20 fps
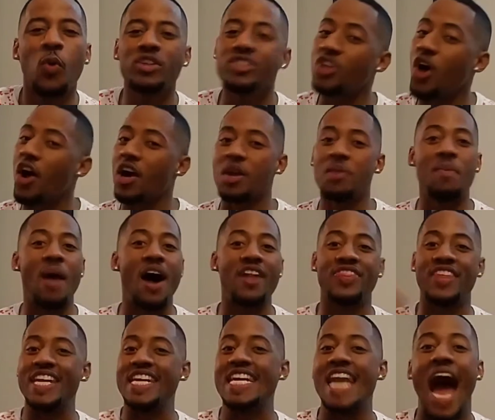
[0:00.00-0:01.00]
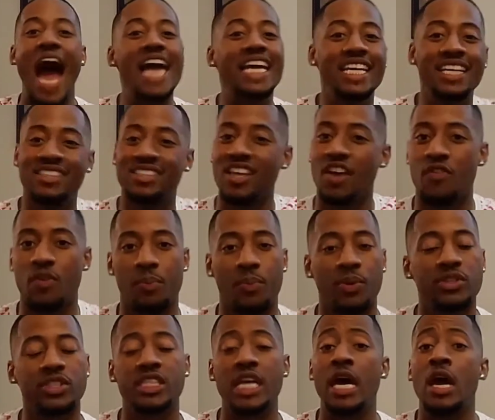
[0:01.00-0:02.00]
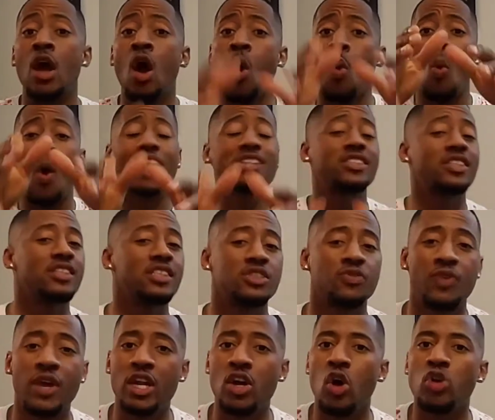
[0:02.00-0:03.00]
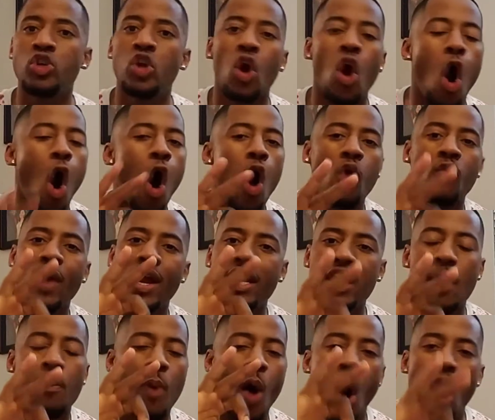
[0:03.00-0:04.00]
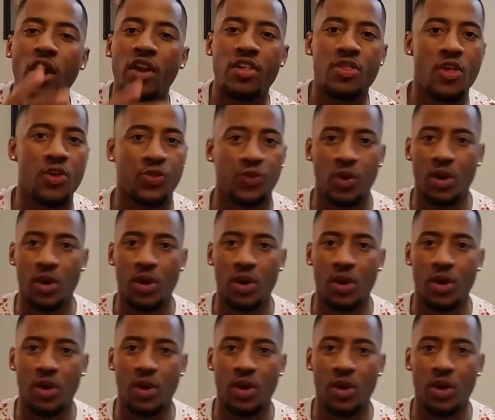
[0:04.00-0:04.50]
We're talking about the 97%. Watching this video, you're already a part of the